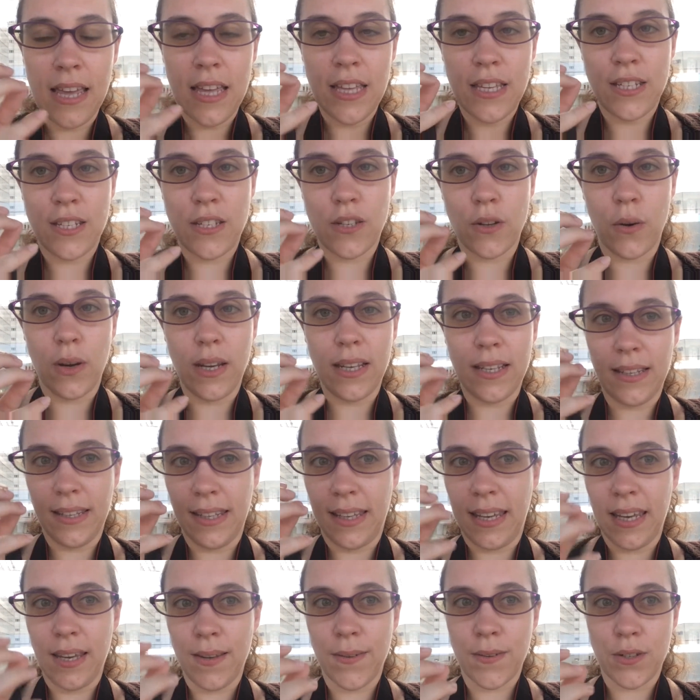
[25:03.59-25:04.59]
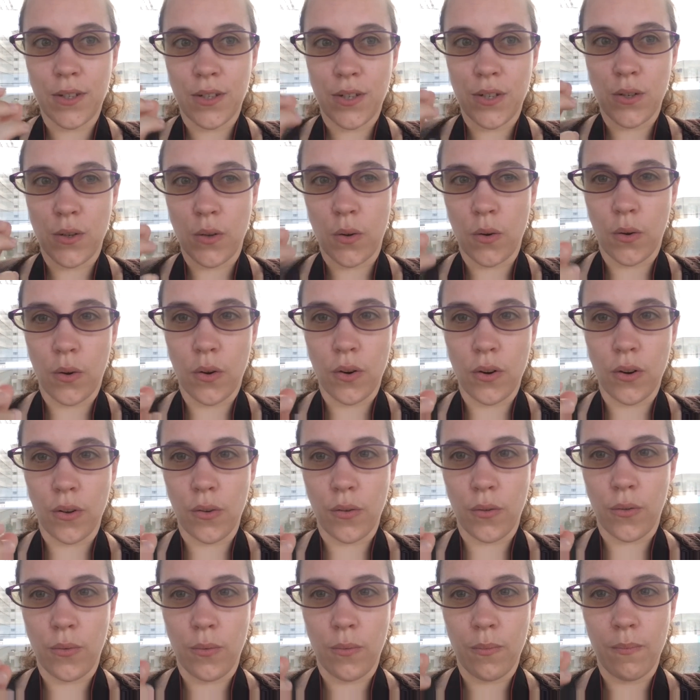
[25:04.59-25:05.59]
So it gives a sort
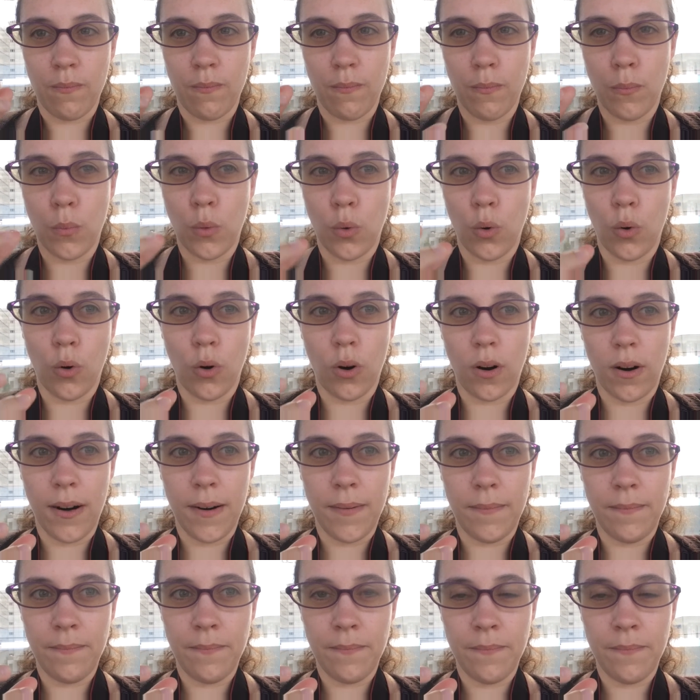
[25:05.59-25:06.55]
of more